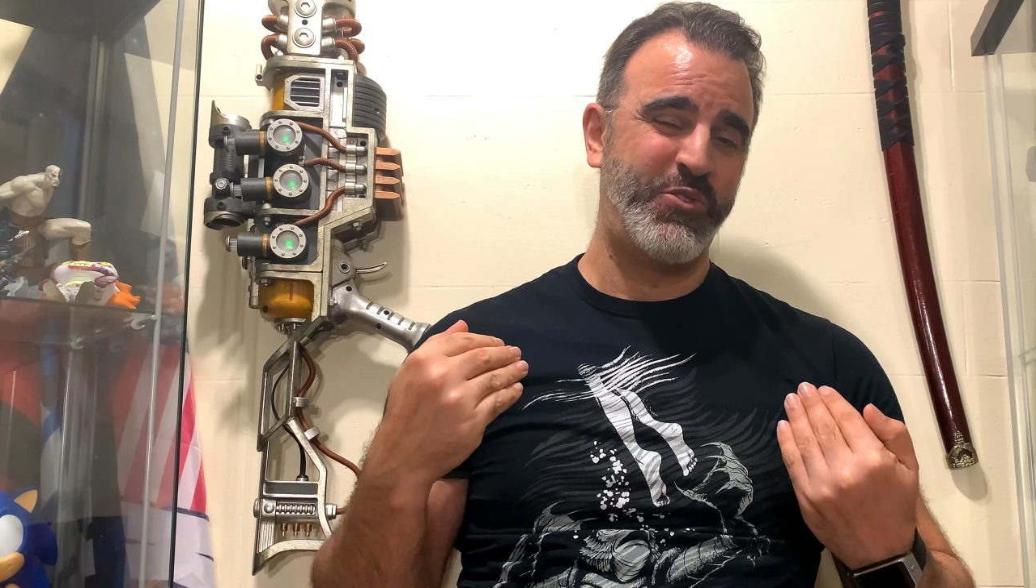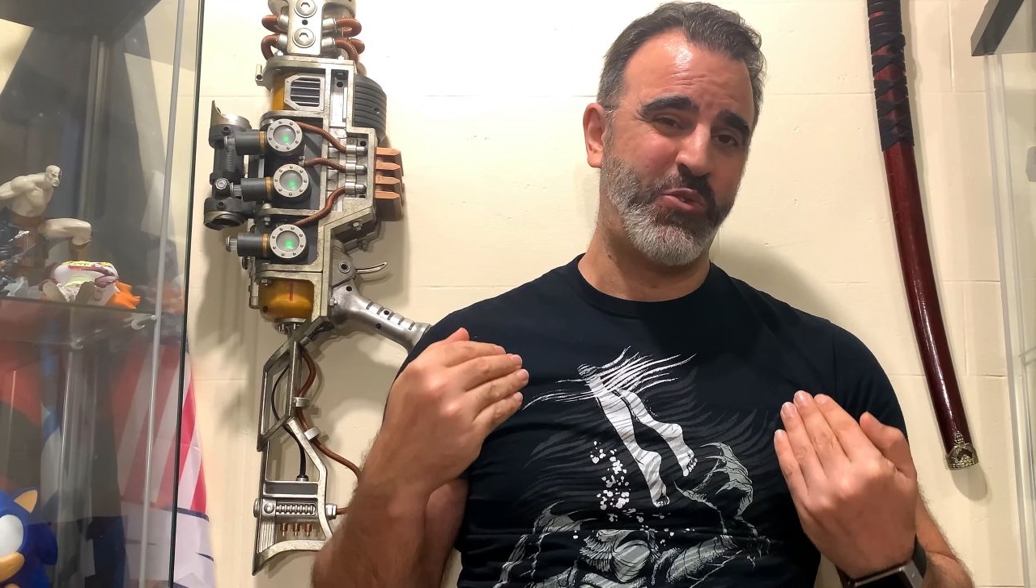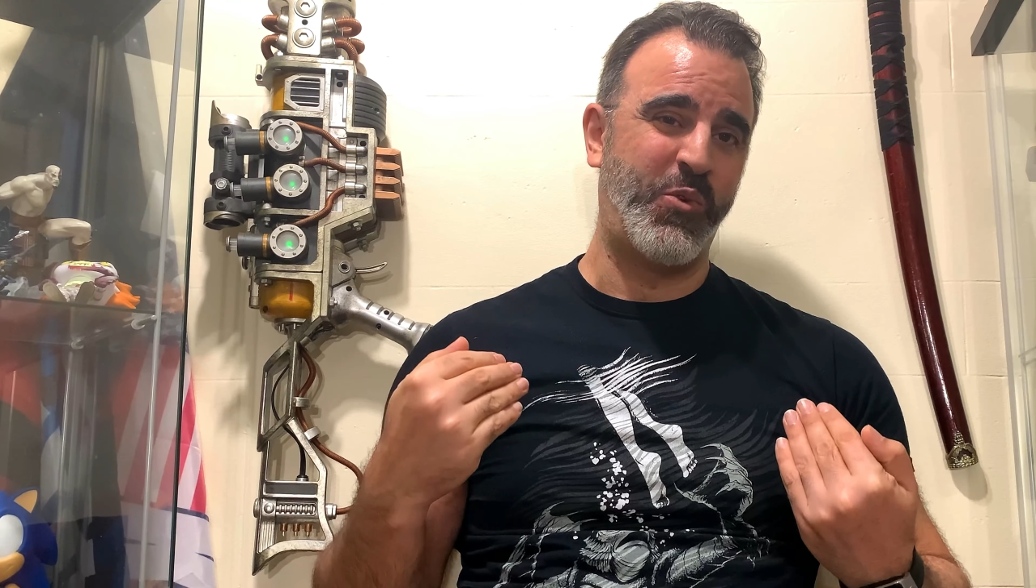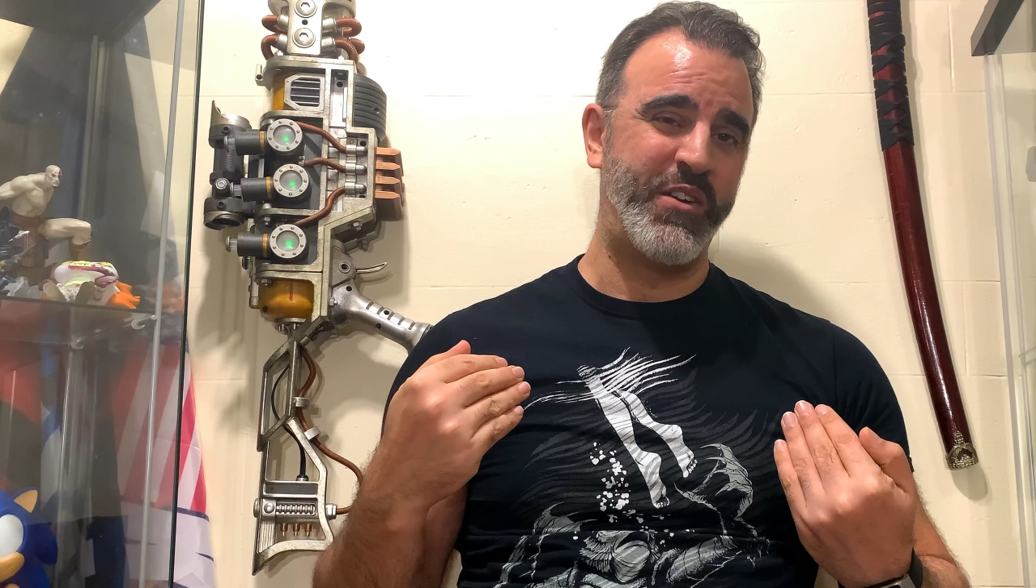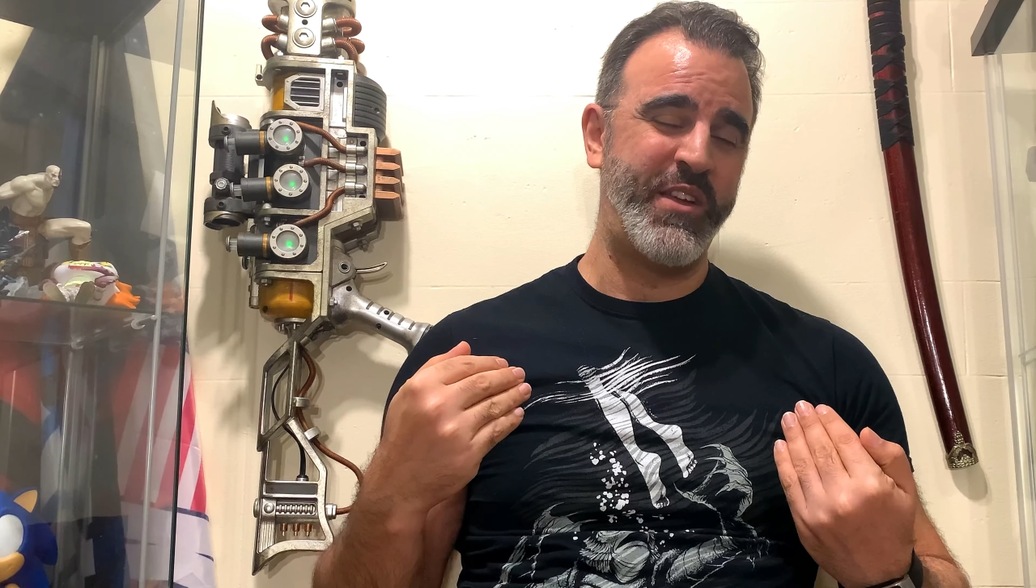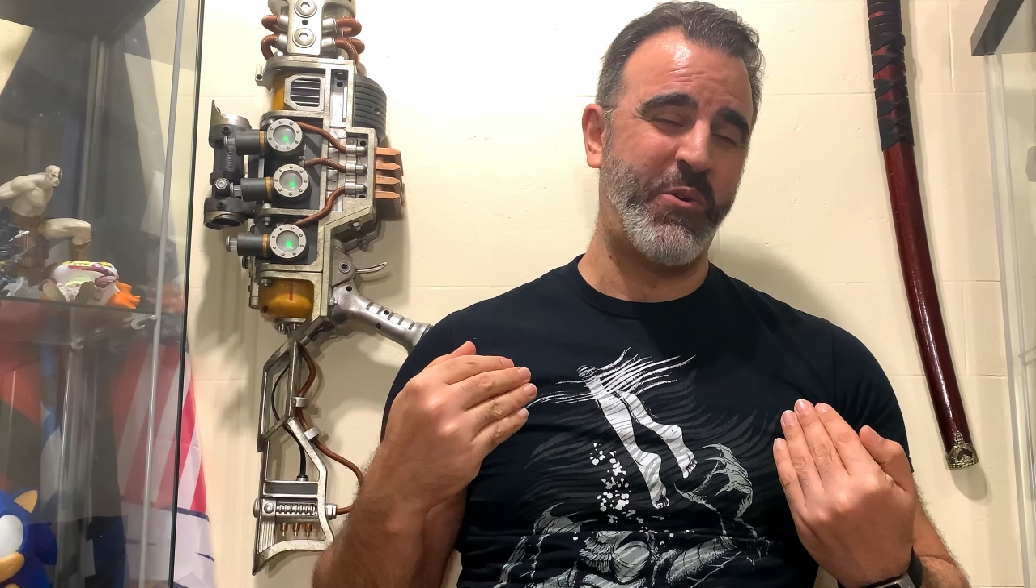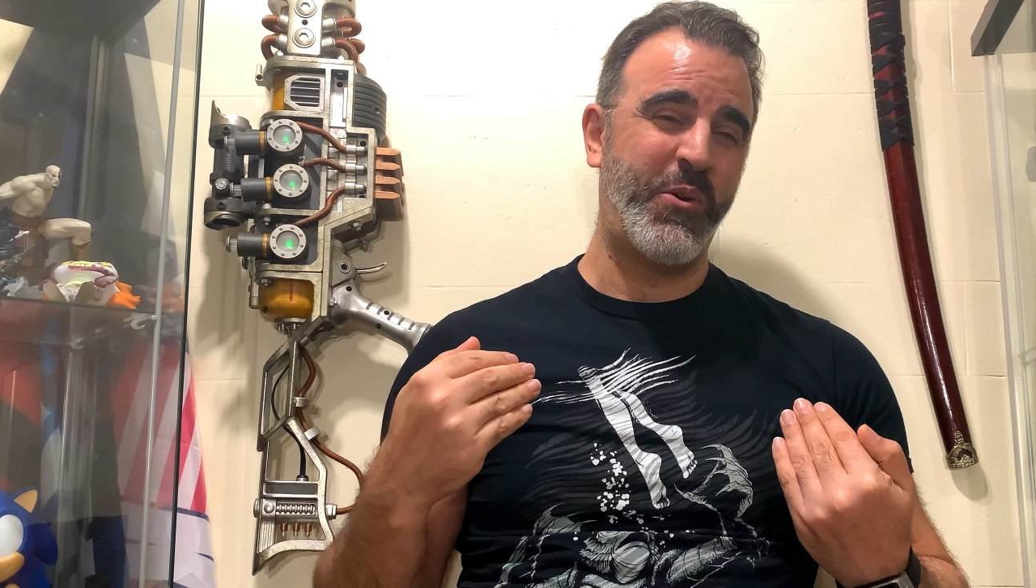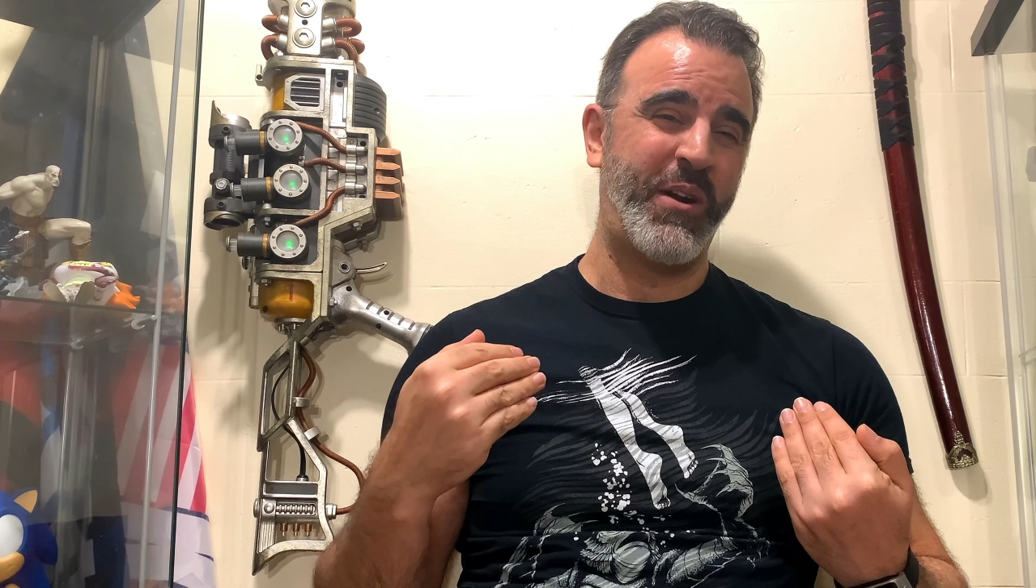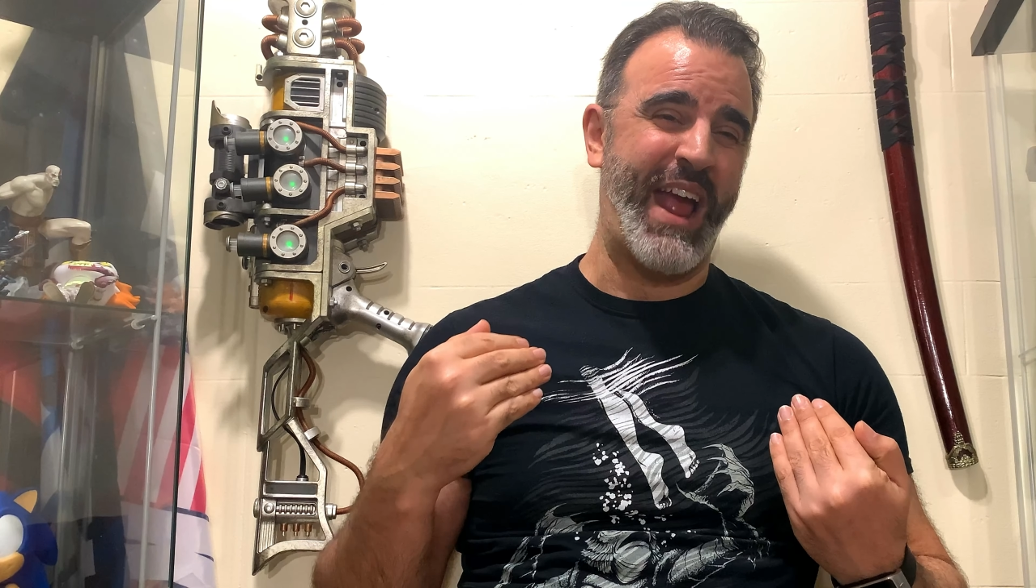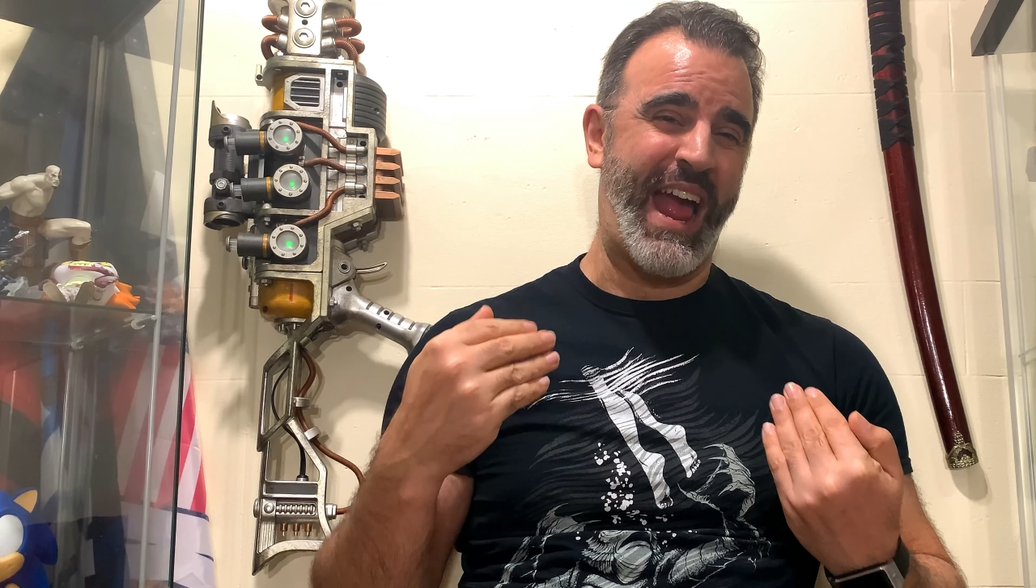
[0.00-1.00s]
to where they
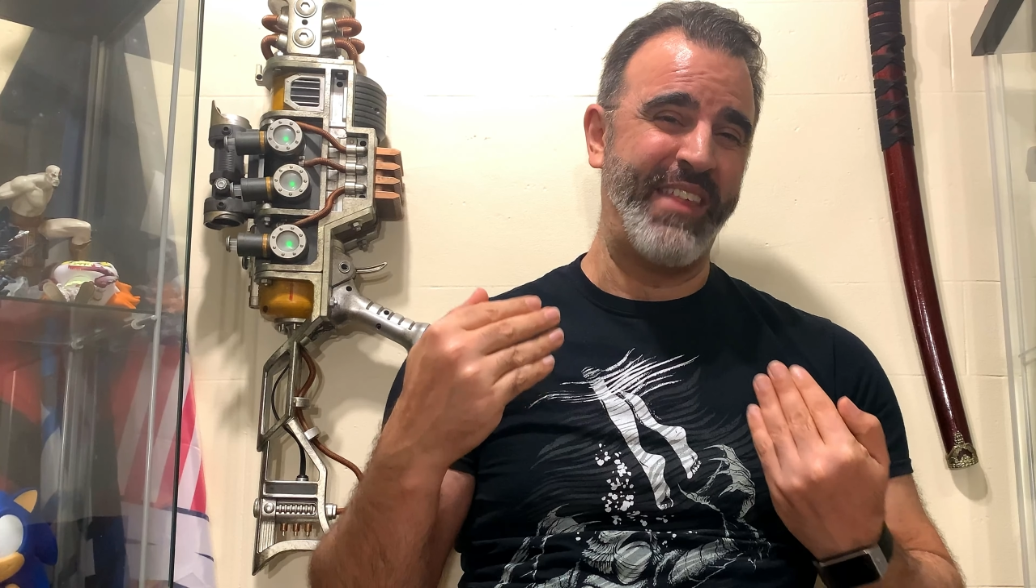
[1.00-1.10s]
were.